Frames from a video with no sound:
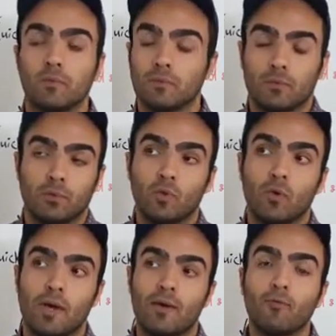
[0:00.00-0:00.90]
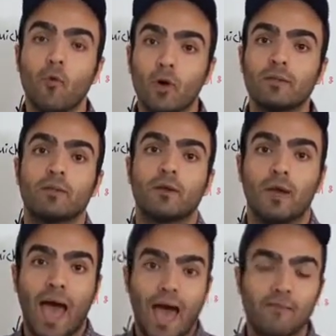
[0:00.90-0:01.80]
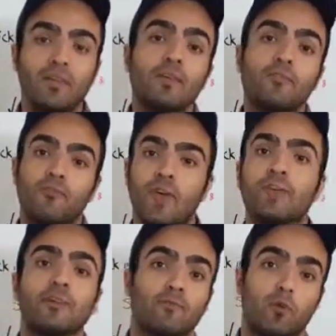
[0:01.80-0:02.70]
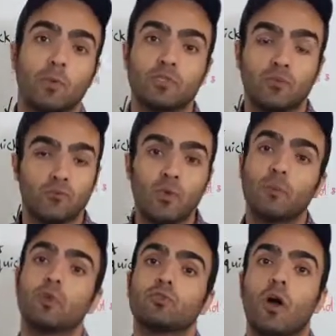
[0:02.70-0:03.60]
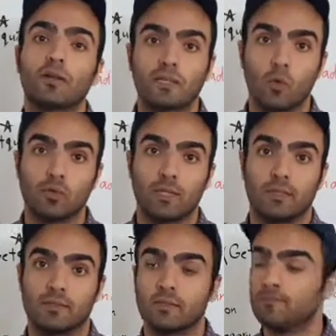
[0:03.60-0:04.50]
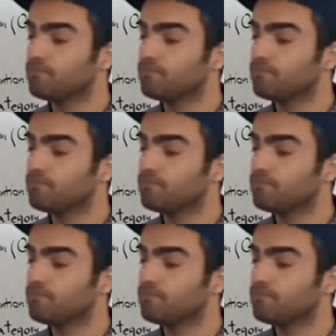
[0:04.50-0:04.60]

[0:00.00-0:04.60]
you avoid having fake information from your target audience.